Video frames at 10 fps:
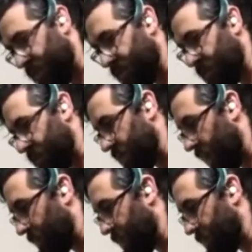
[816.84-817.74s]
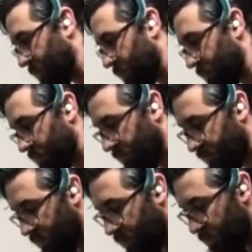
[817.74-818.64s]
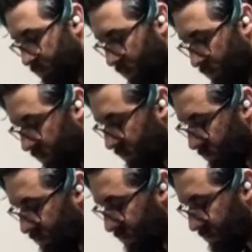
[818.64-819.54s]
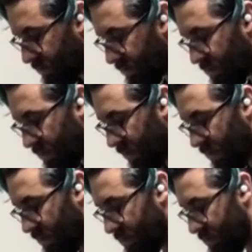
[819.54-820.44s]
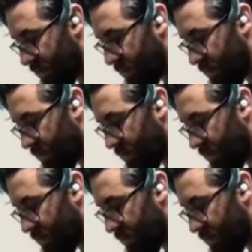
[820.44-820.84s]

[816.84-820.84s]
of stuff that's applicable for both chisels and